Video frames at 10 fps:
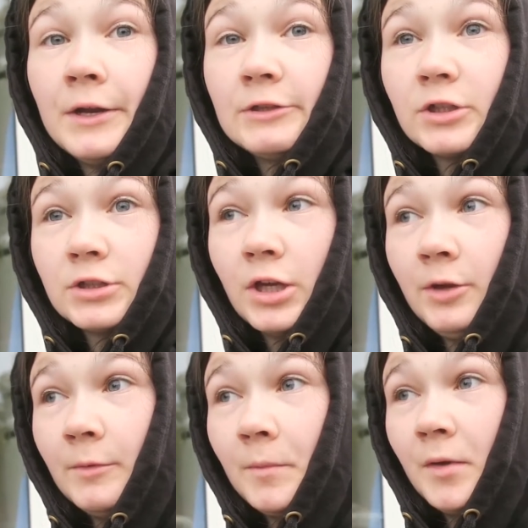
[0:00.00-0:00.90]
know it's
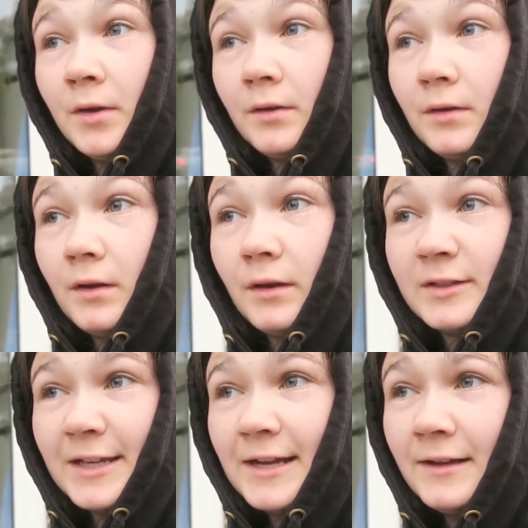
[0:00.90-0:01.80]
October, but
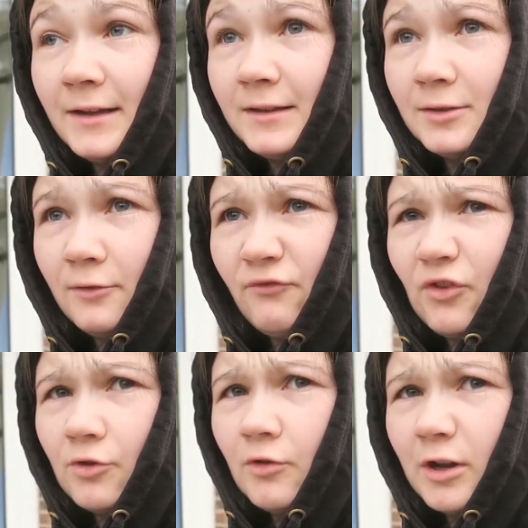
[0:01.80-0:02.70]
saying it don't
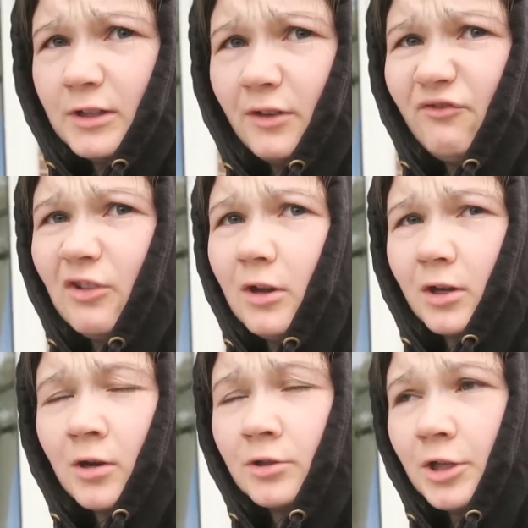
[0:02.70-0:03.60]
feel right, don't feel
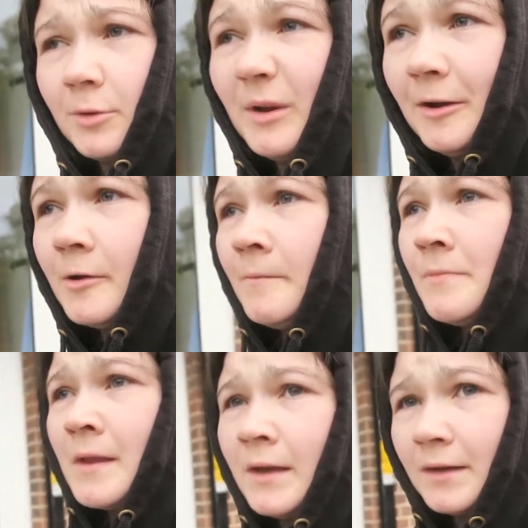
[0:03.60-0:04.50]
like October.
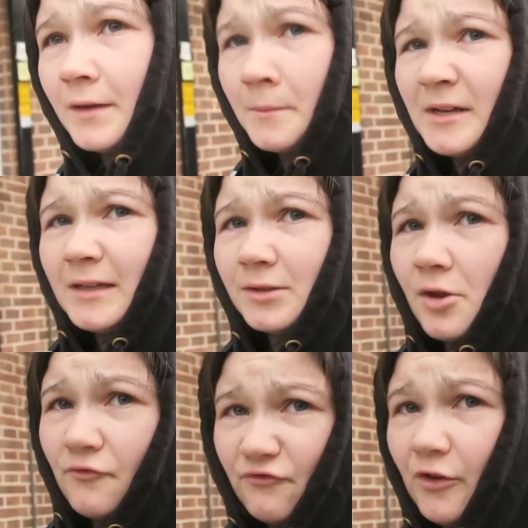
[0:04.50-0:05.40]
You know what I mean?
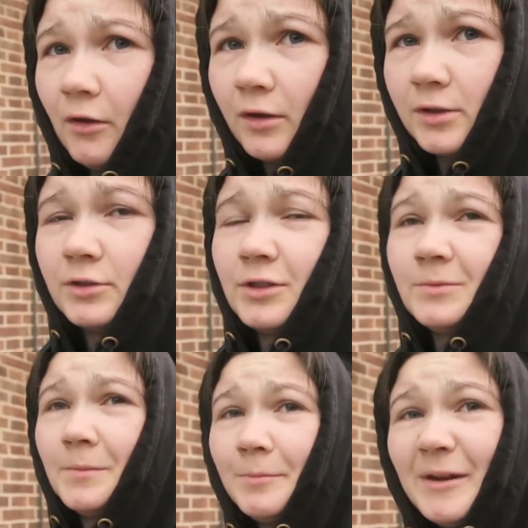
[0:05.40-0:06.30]
Don't feel like
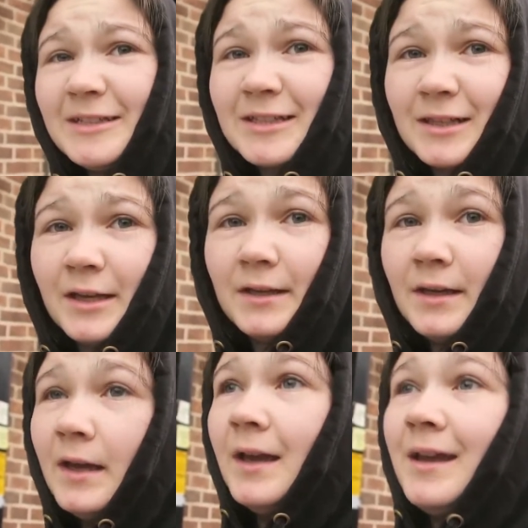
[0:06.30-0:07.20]
October. But basically,
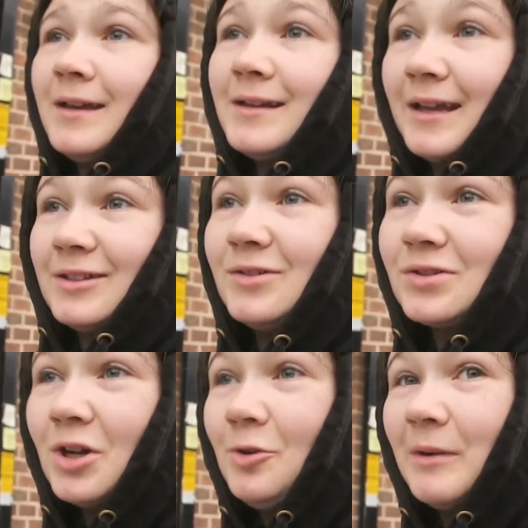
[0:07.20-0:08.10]
yeah, it's
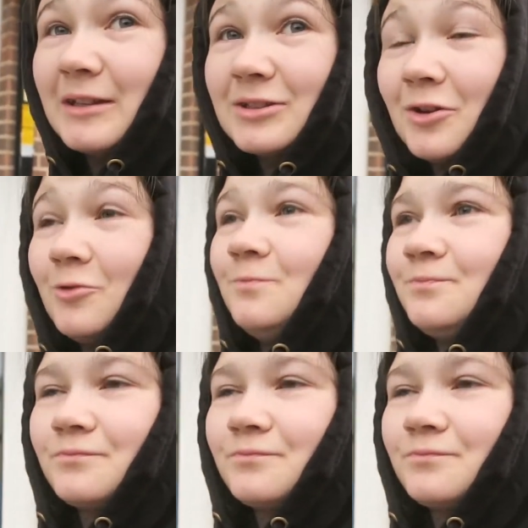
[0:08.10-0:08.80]
October, so